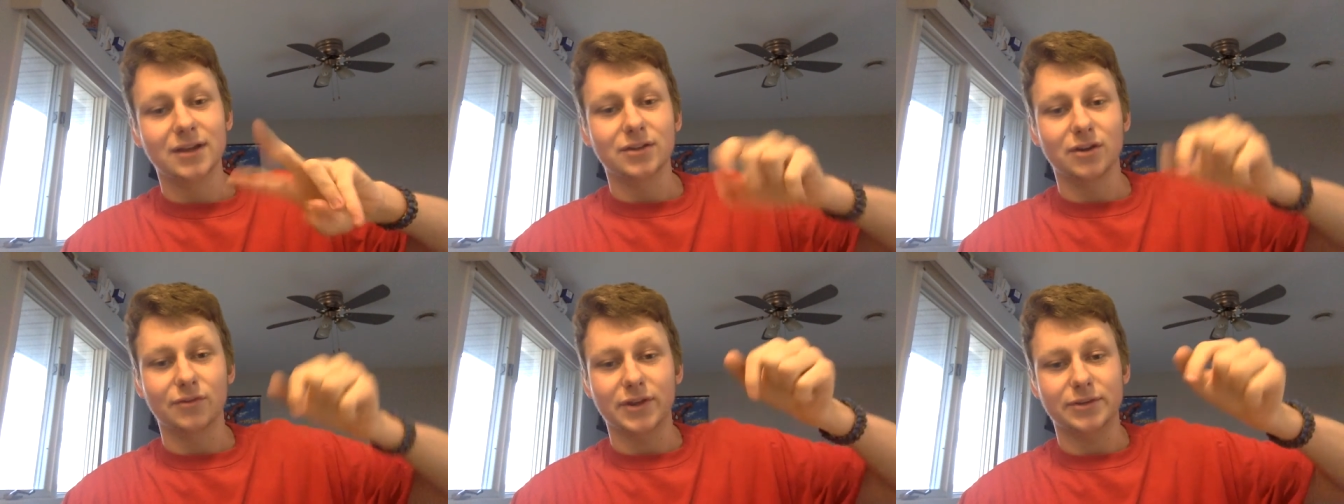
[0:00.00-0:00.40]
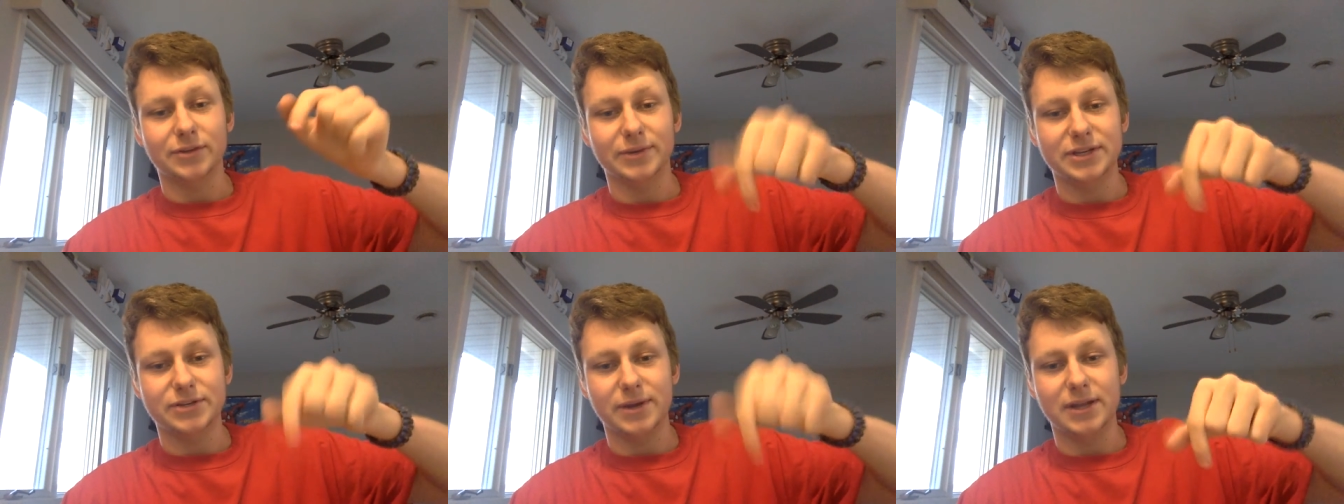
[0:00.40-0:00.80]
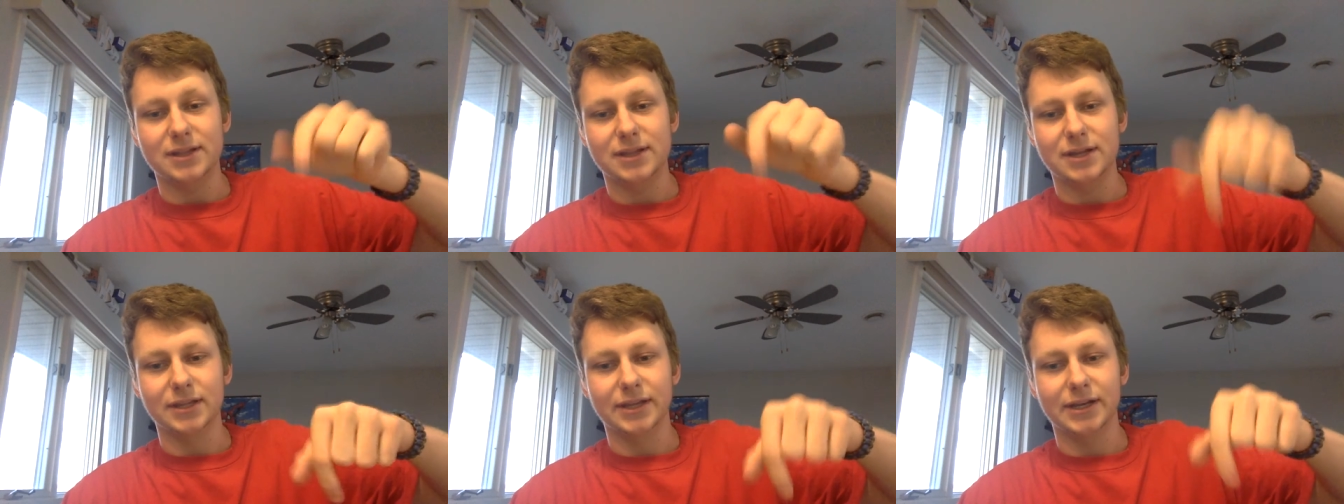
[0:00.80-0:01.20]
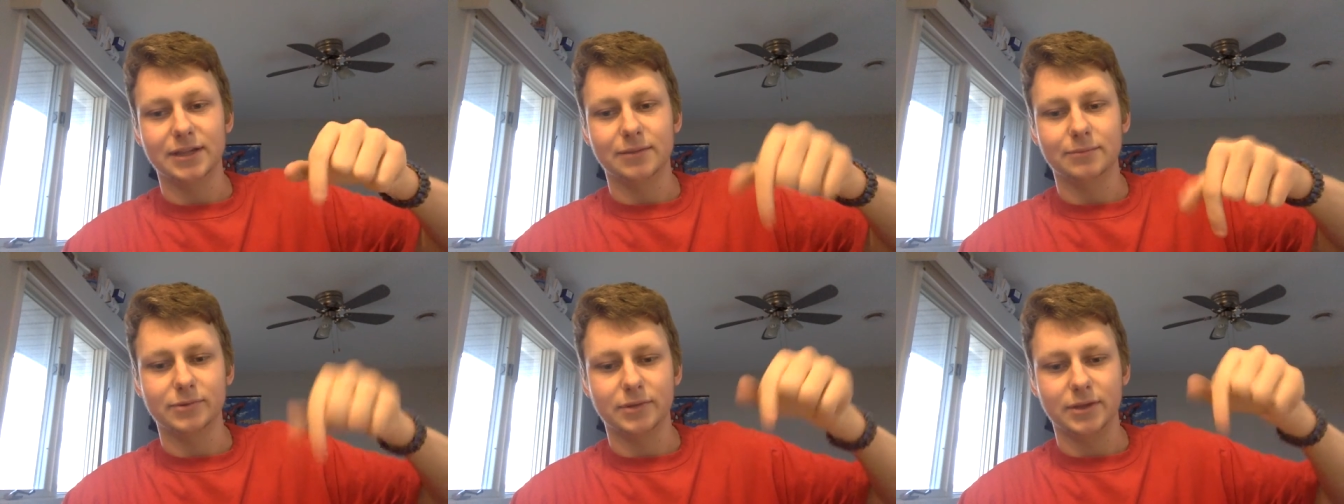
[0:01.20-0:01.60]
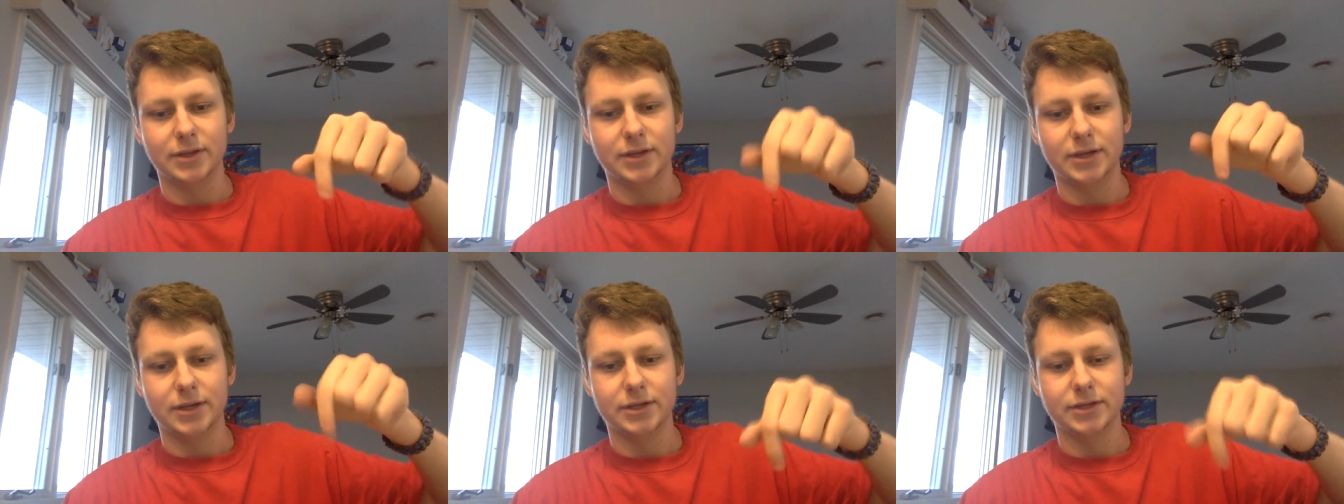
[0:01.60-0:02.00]
Don't forget to retweet the link in the, in
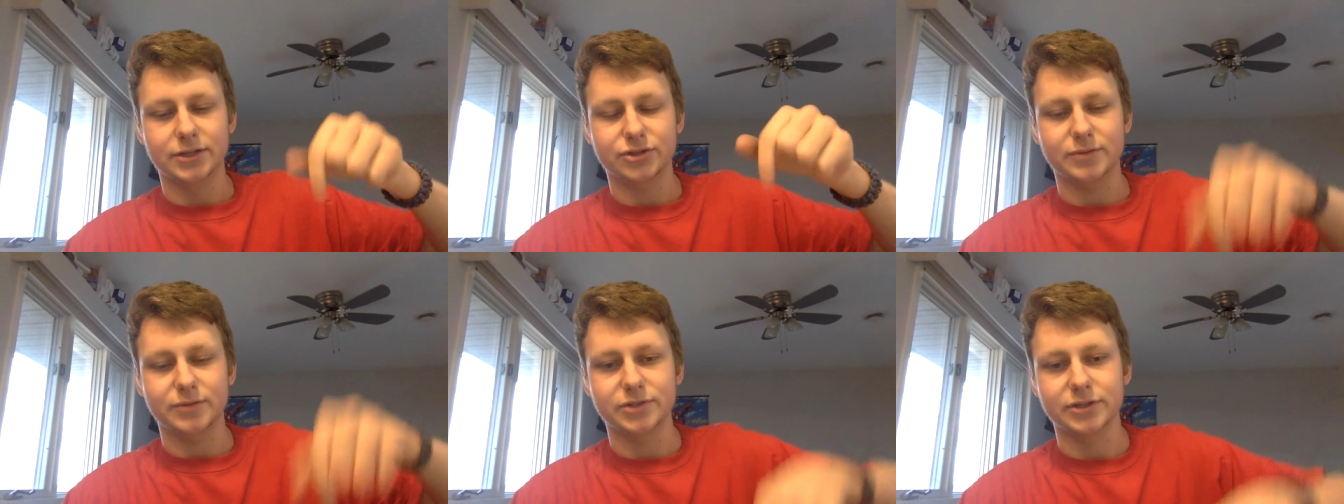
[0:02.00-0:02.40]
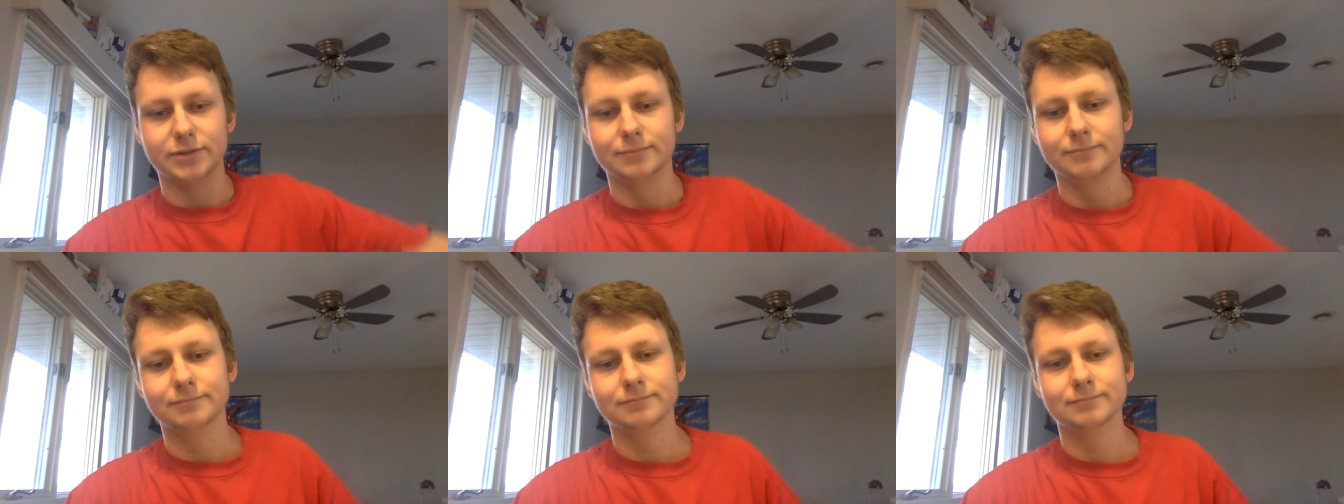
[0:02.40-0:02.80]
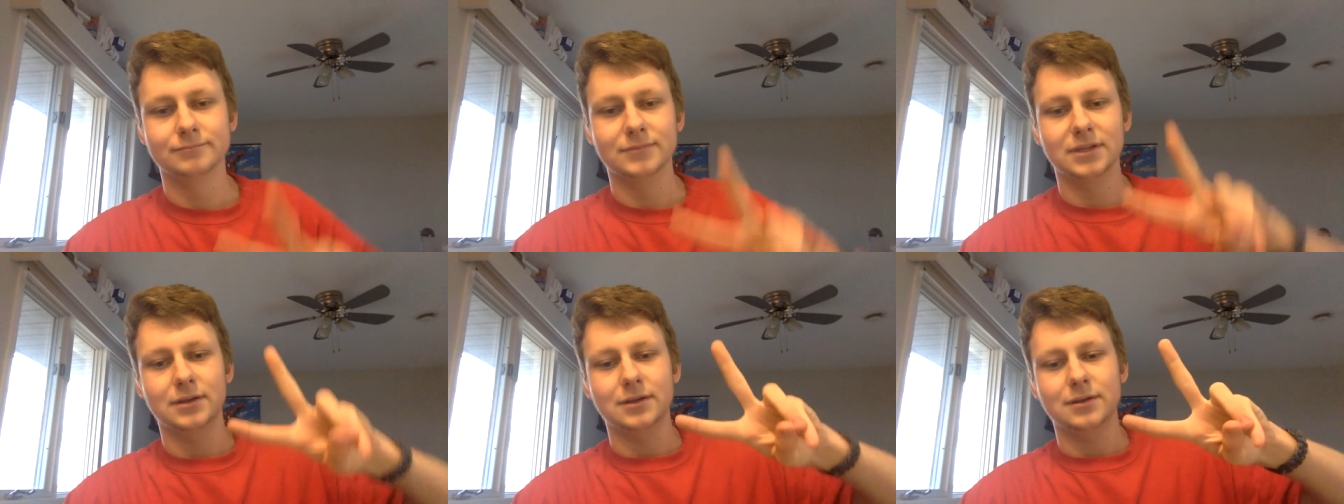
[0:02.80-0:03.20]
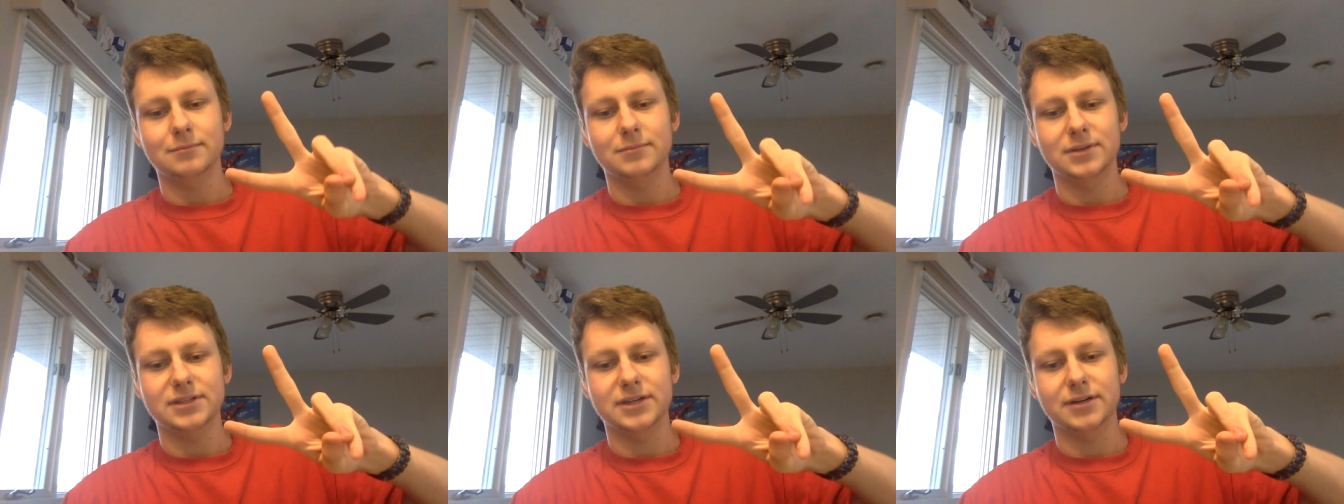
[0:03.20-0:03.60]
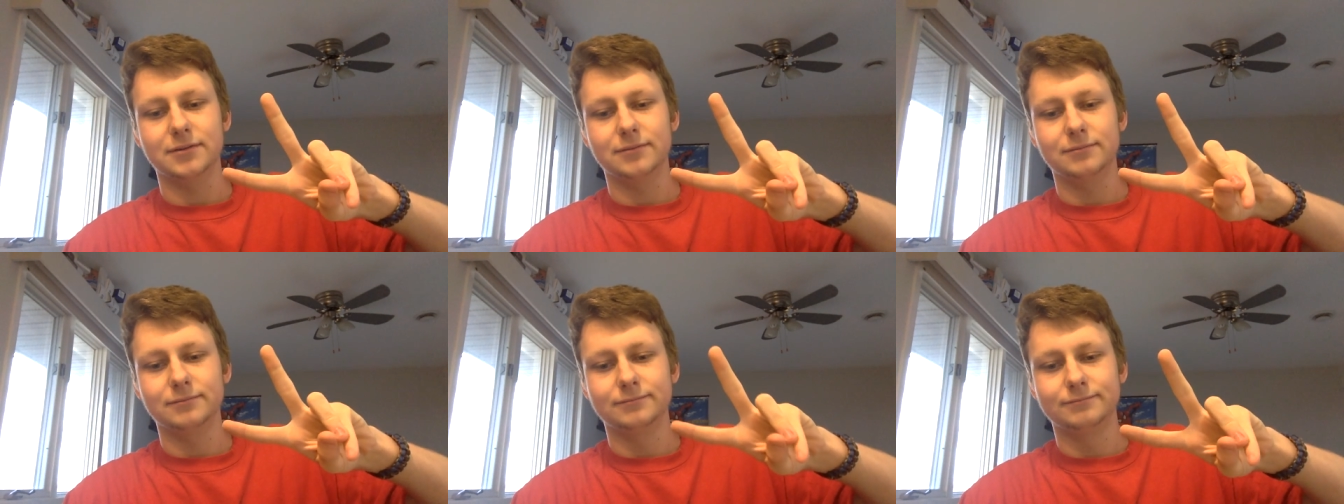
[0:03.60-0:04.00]
the, in the description. Peace out.